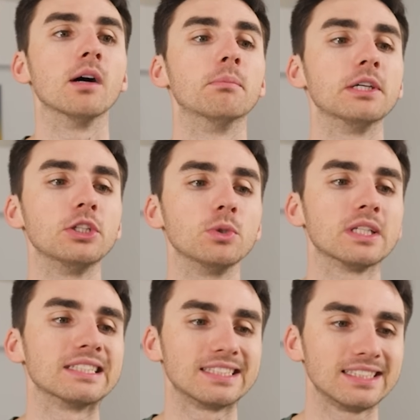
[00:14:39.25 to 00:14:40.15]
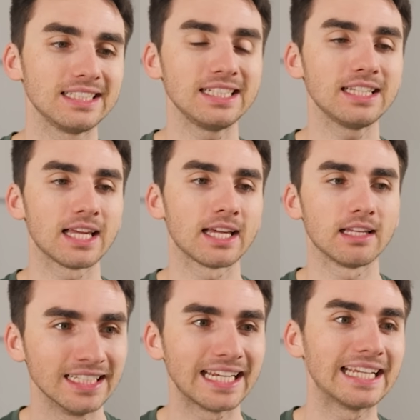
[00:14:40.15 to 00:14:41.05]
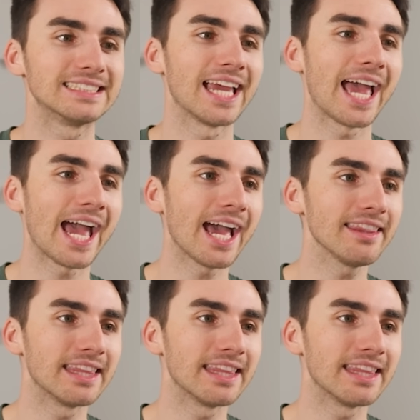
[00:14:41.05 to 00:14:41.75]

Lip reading: but you can see that it's had